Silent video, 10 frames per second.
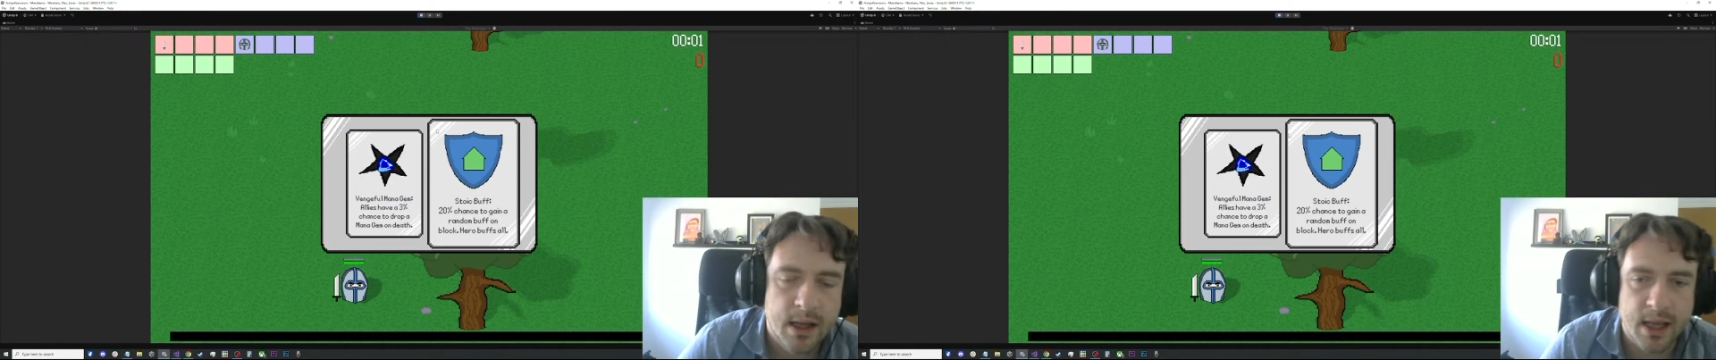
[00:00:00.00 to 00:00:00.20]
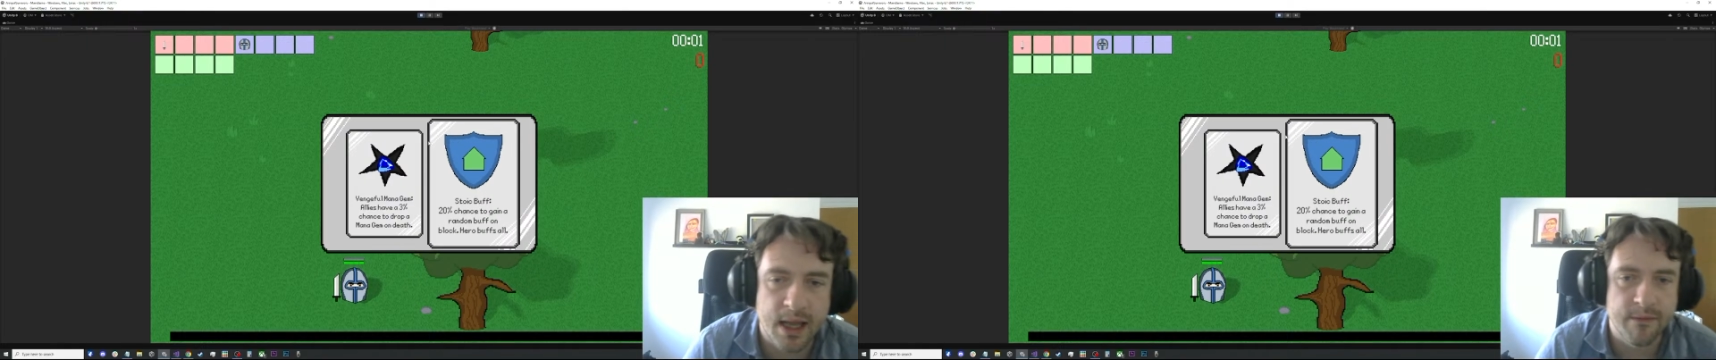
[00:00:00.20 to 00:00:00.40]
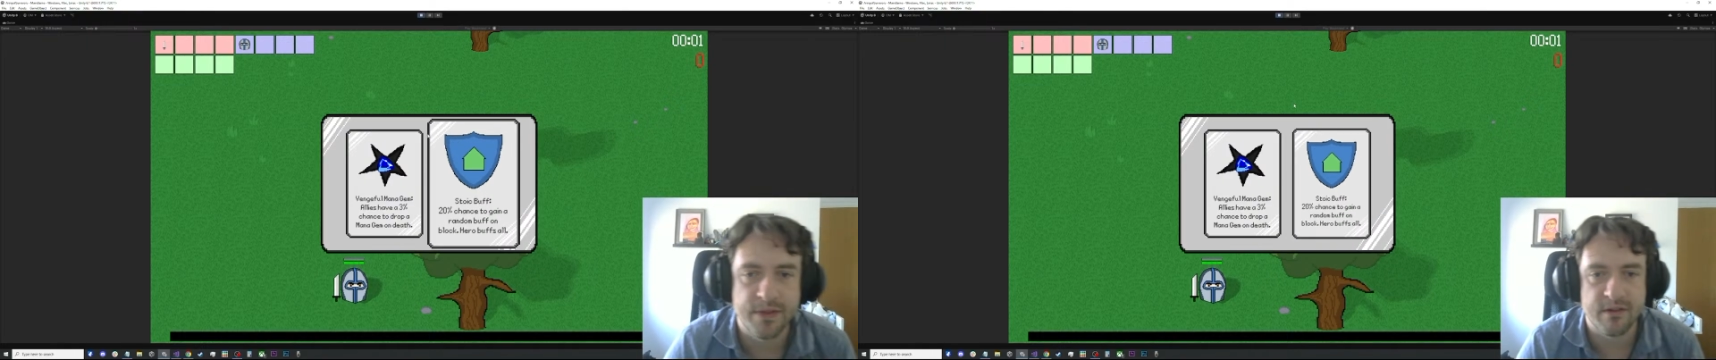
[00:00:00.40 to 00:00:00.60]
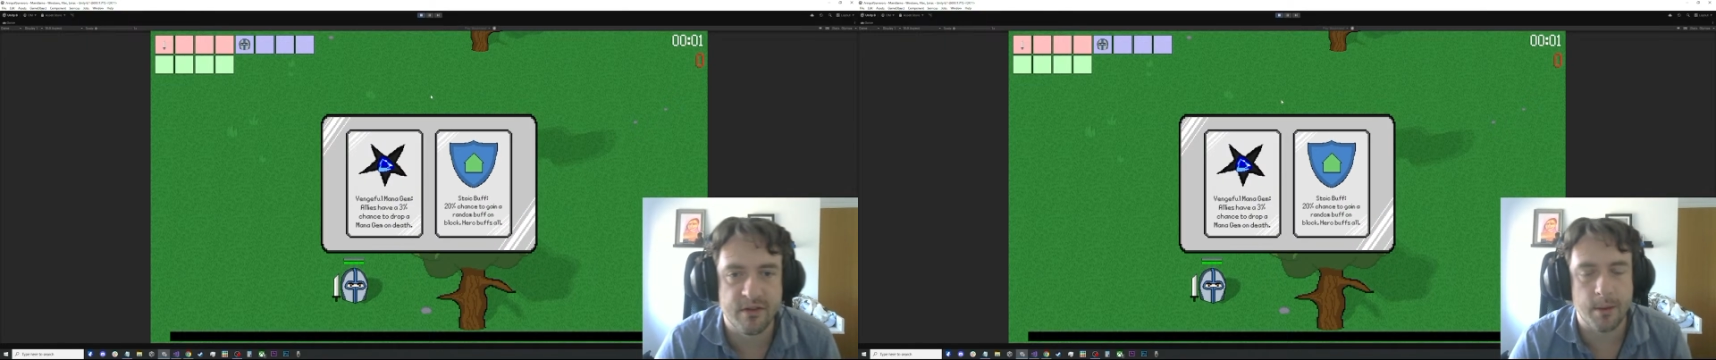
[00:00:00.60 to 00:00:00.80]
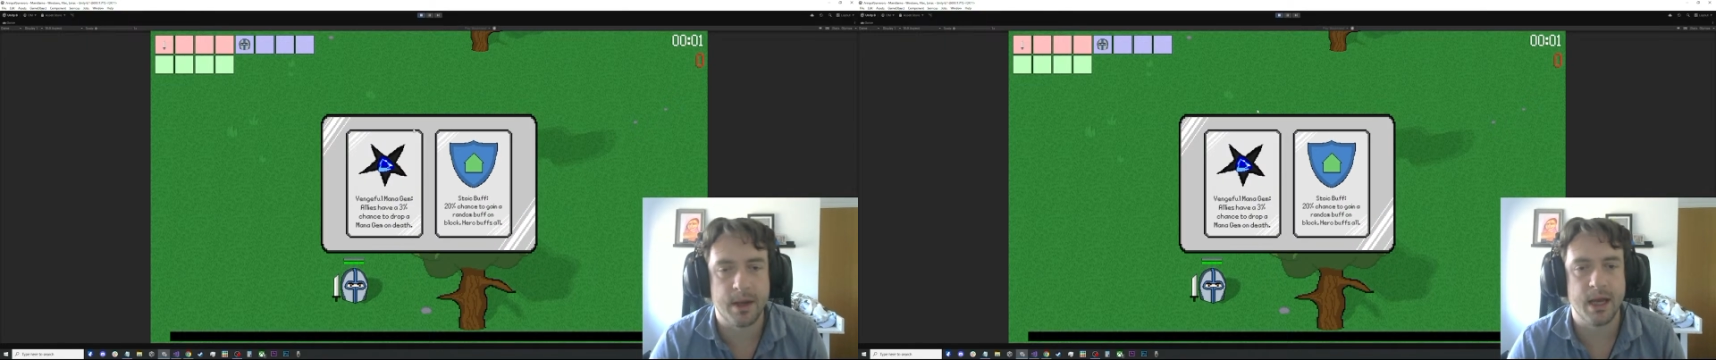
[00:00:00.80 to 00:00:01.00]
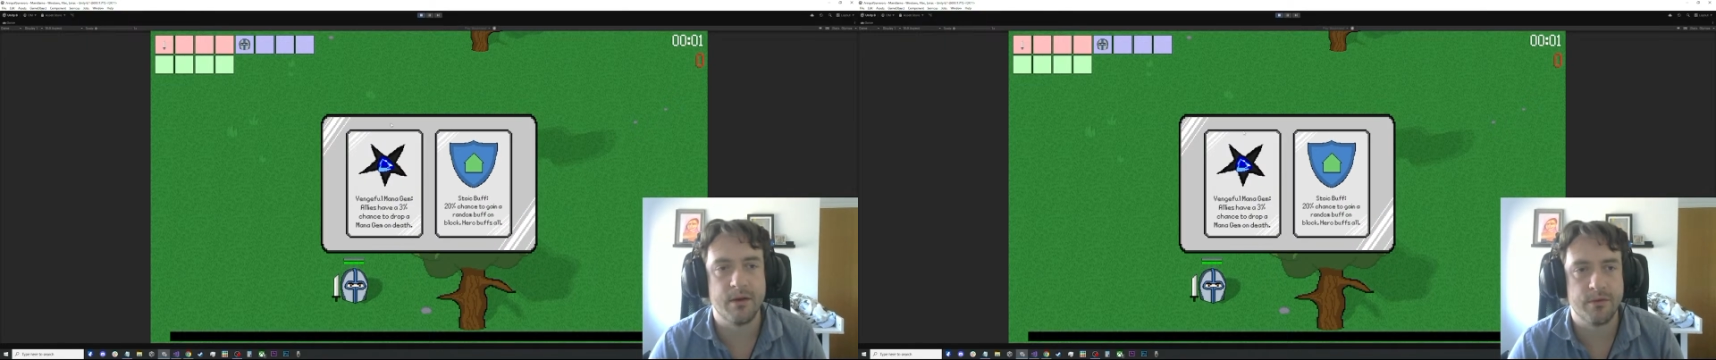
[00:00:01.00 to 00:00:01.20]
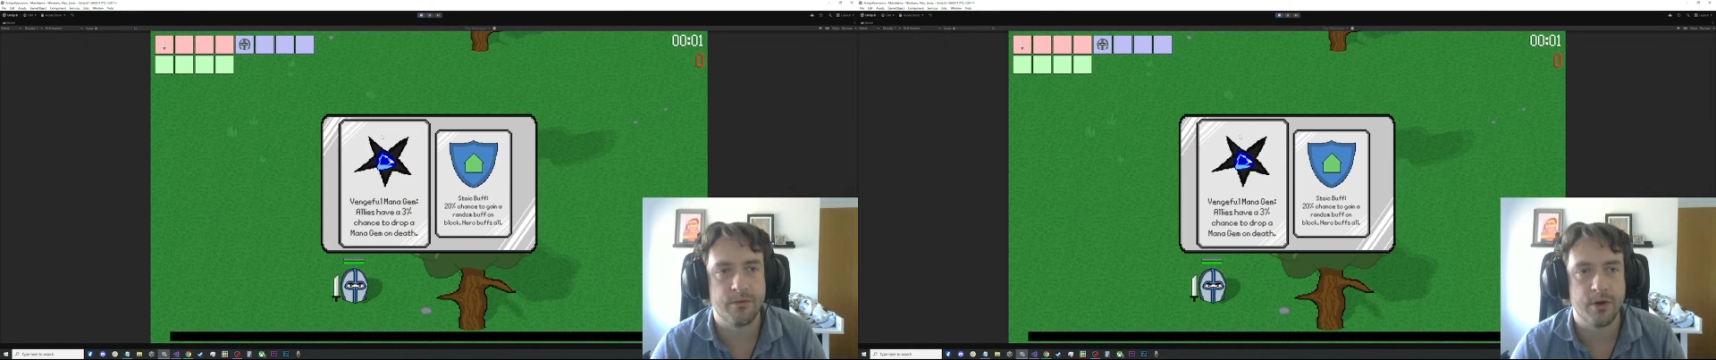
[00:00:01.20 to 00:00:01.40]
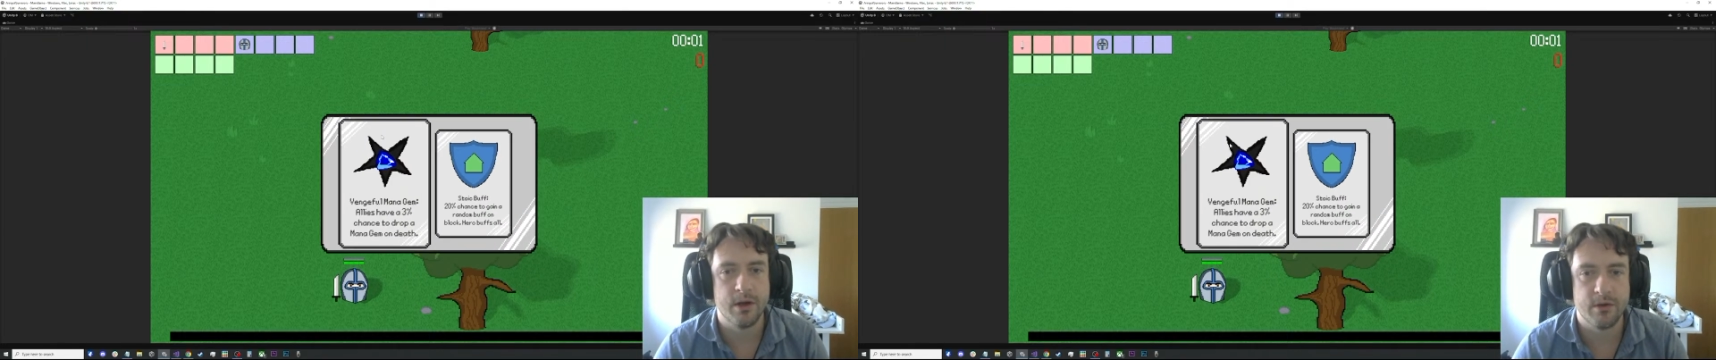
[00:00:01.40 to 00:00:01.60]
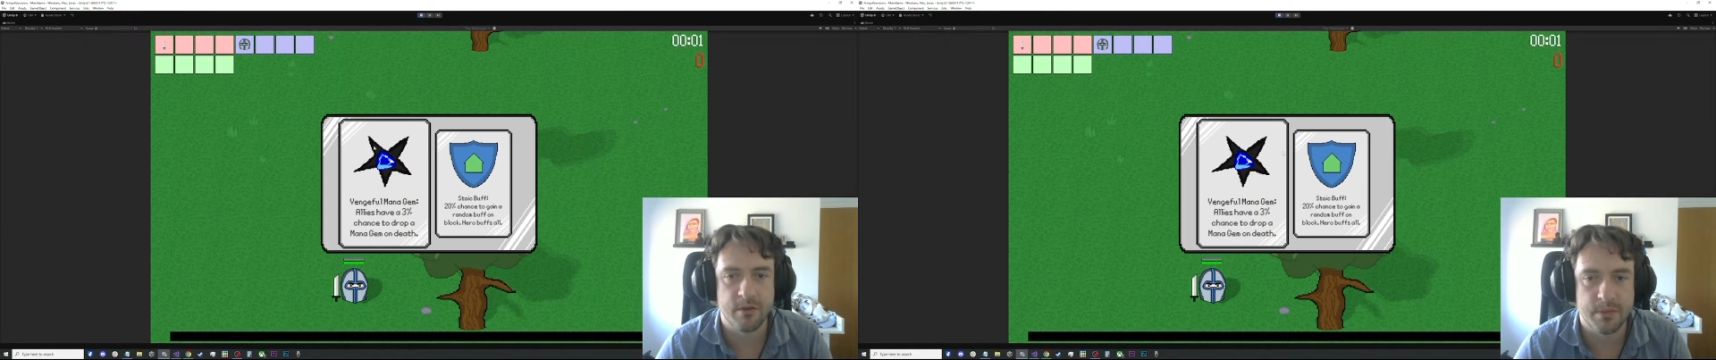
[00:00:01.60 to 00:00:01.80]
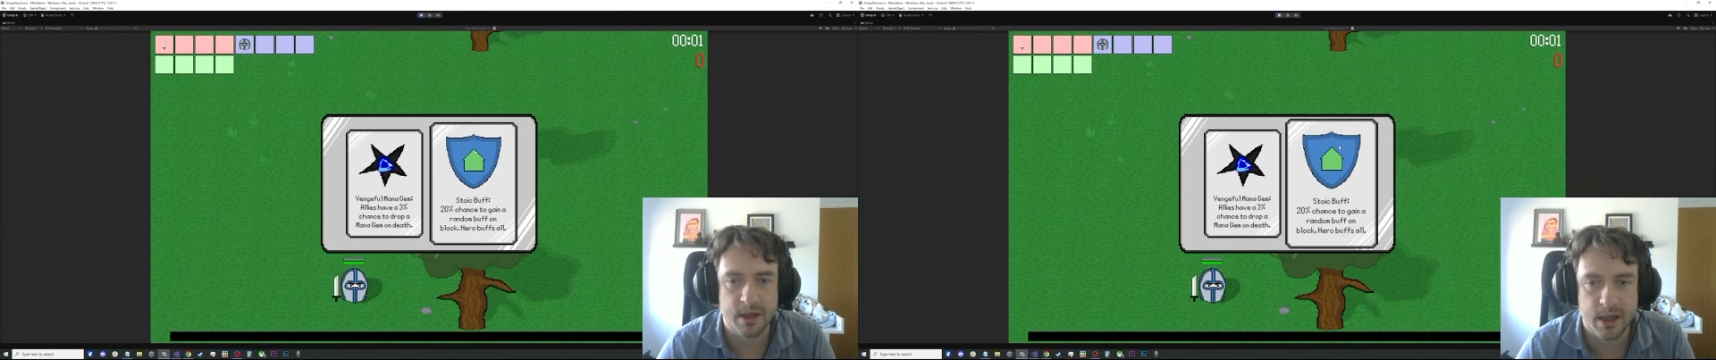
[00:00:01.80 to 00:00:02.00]
give this upgrade for free or
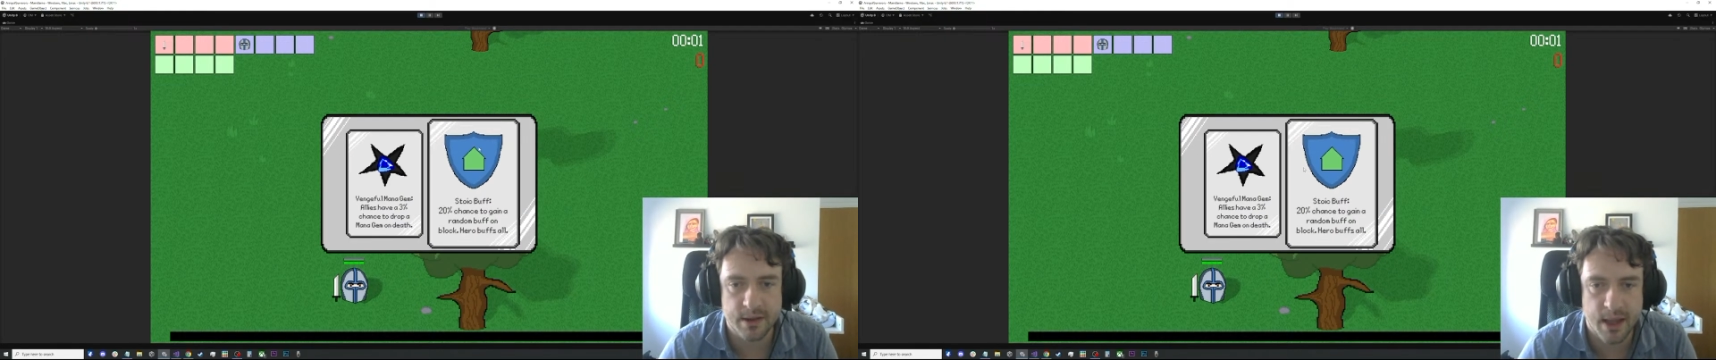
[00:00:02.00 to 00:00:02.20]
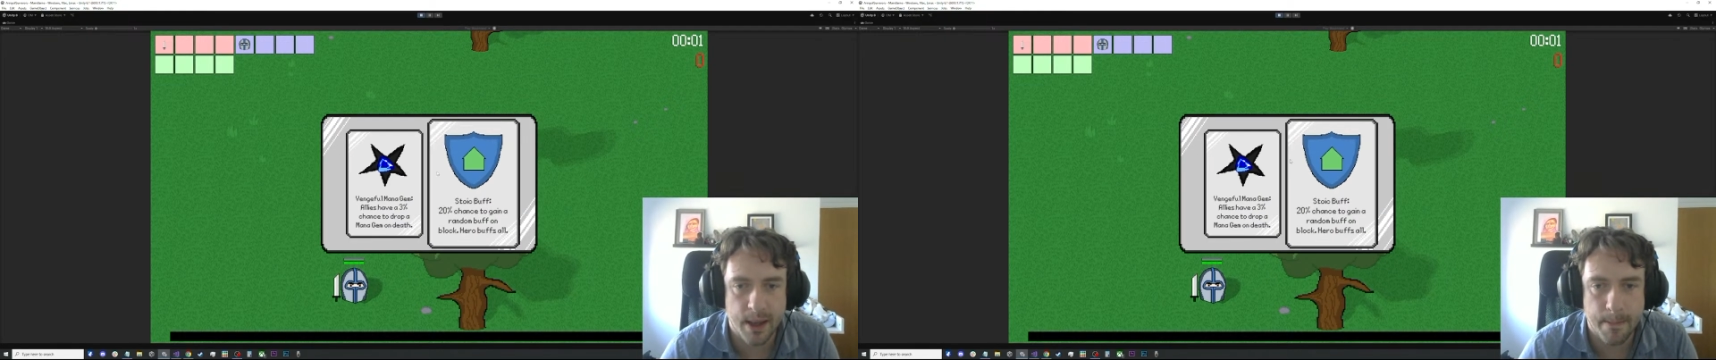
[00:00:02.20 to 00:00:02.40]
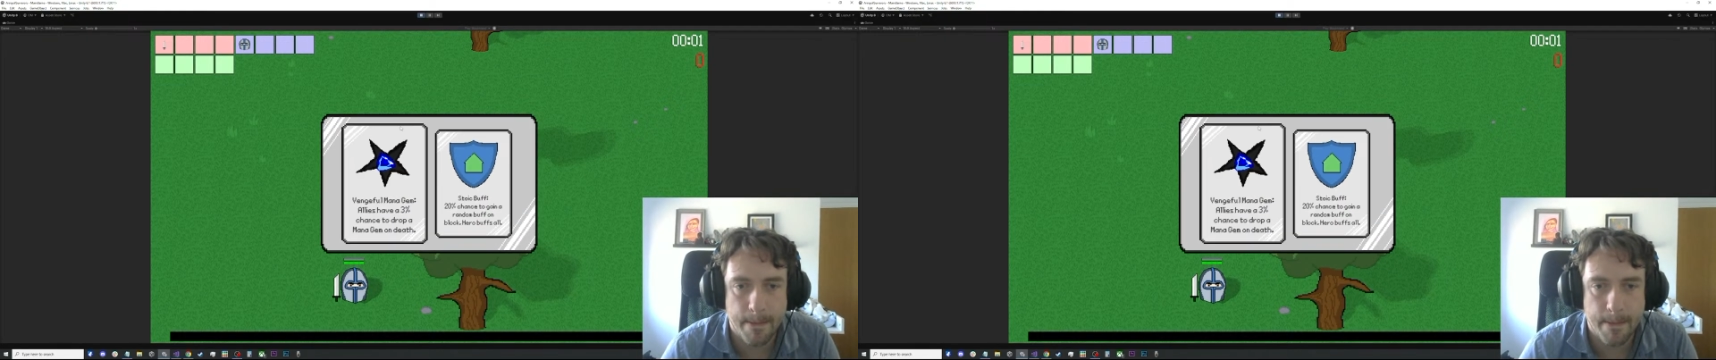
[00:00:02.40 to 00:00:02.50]
something like that.